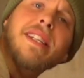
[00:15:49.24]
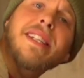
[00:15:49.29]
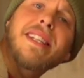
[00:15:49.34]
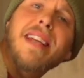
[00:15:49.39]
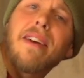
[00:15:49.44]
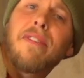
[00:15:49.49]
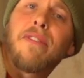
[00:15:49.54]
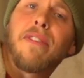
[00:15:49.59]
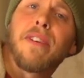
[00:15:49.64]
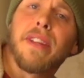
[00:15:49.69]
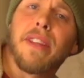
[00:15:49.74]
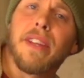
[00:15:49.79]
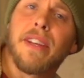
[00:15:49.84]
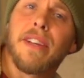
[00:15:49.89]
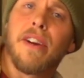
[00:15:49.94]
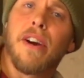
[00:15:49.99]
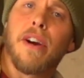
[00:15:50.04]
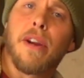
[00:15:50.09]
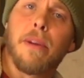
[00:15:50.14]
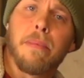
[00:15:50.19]
Definitely
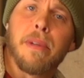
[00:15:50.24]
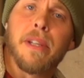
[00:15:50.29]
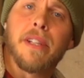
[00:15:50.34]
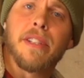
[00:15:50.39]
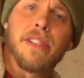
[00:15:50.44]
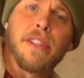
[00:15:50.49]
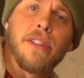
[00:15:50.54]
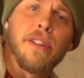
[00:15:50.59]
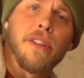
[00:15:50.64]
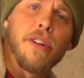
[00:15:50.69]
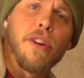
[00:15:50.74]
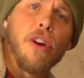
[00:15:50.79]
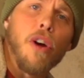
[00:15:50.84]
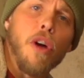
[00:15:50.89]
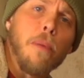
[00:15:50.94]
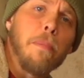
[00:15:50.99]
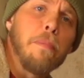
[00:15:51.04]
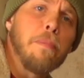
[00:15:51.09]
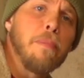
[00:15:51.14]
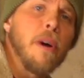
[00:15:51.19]
not a big deal at
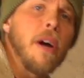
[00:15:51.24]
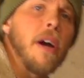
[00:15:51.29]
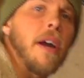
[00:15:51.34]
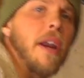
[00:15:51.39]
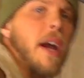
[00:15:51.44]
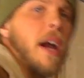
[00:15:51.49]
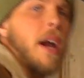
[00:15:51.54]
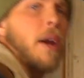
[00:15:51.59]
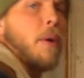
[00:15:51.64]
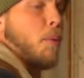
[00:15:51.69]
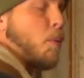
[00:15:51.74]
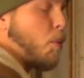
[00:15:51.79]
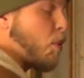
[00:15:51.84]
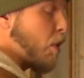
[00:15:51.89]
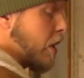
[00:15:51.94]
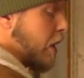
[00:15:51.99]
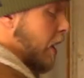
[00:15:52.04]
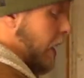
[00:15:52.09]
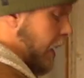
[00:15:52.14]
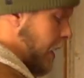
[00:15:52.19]
all, but I
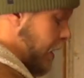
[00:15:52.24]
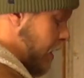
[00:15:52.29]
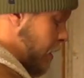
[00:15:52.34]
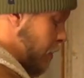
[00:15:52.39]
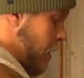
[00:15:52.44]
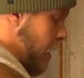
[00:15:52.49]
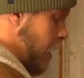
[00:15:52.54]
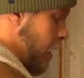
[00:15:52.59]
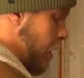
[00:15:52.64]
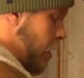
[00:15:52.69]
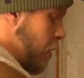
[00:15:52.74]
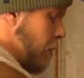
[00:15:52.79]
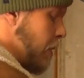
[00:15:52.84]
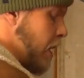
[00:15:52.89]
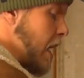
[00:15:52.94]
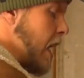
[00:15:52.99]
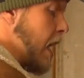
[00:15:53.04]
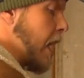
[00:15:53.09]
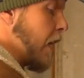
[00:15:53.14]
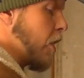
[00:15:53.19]
would like it to be a little bit
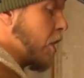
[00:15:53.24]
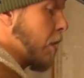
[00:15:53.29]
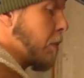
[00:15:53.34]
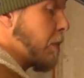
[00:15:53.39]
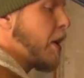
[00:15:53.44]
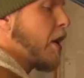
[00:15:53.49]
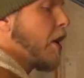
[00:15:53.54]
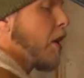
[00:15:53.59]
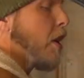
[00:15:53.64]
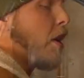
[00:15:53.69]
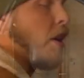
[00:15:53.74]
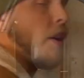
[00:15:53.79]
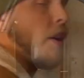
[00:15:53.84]
higher up here.